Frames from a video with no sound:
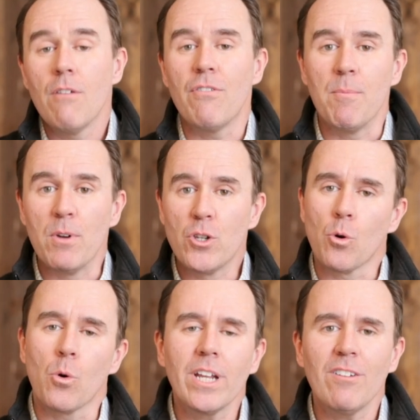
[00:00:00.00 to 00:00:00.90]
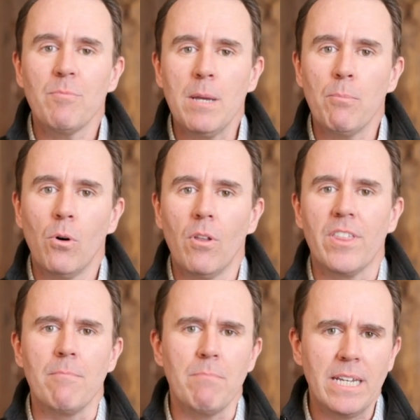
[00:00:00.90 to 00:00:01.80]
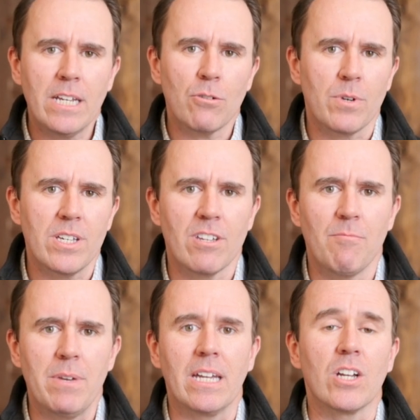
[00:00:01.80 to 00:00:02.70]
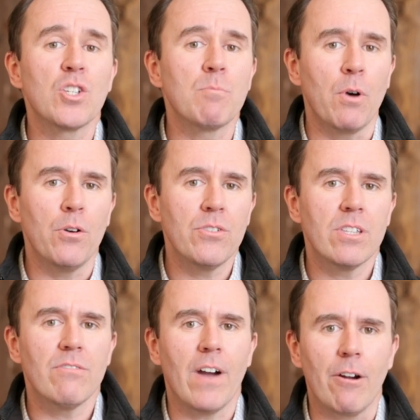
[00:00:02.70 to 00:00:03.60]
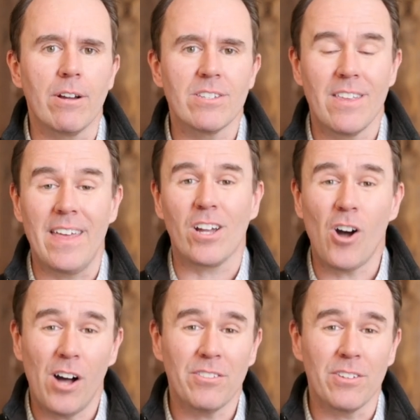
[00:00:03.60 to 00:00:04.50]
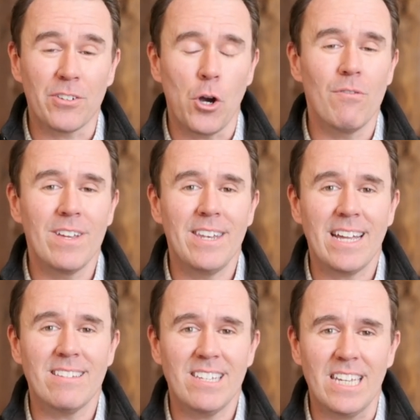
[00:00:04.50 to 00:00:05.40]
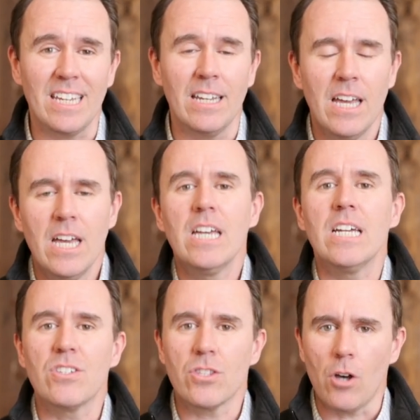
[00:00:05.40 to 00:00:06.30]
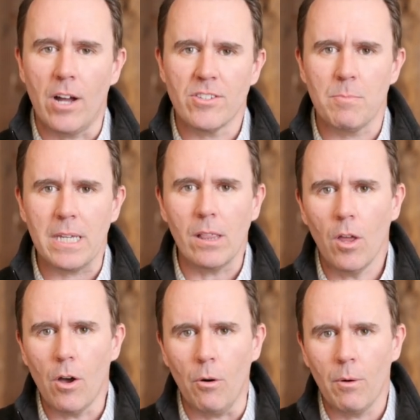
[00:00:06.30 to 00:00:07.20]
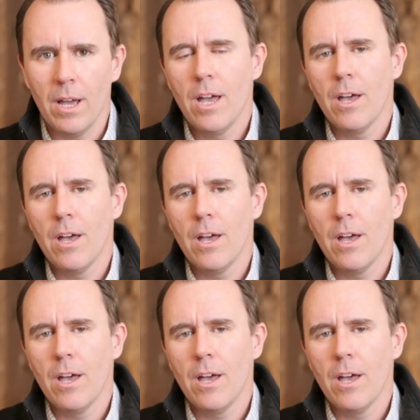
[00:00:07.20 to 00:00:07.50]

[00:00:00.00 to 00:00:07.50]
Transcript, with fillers: For the majority of people, the immediate risk of being exposed to the virus that causes COVID 19 is thought to be low.